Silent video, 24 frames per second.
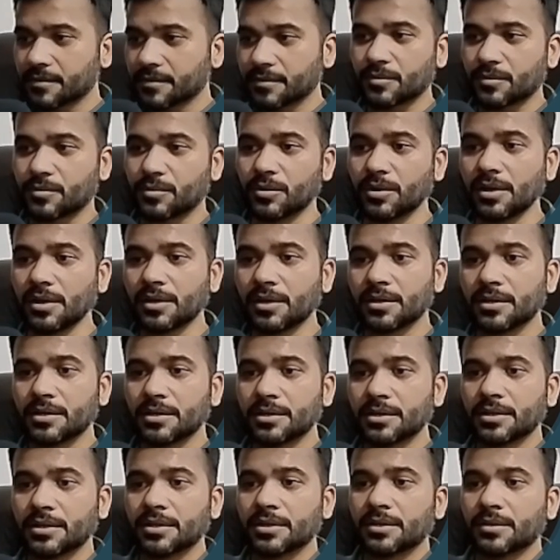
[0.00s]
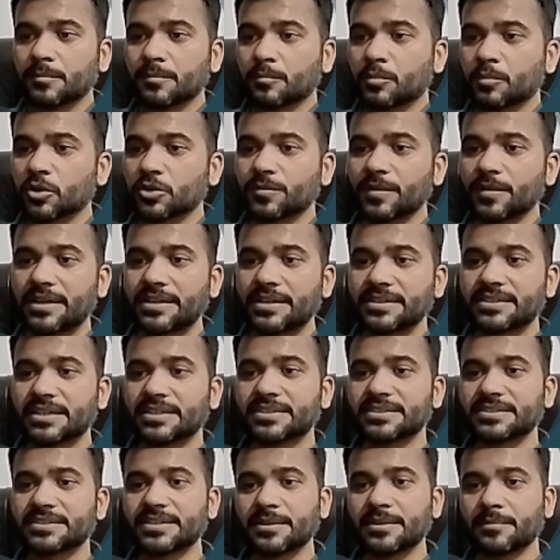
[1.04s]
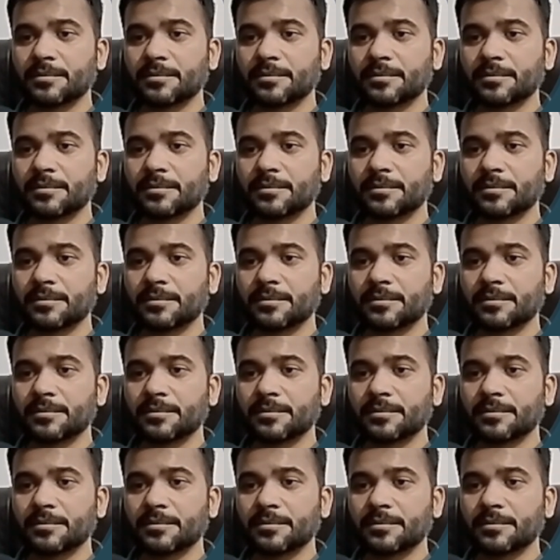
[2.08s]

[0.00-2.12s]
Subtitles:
Cool. both will result the same.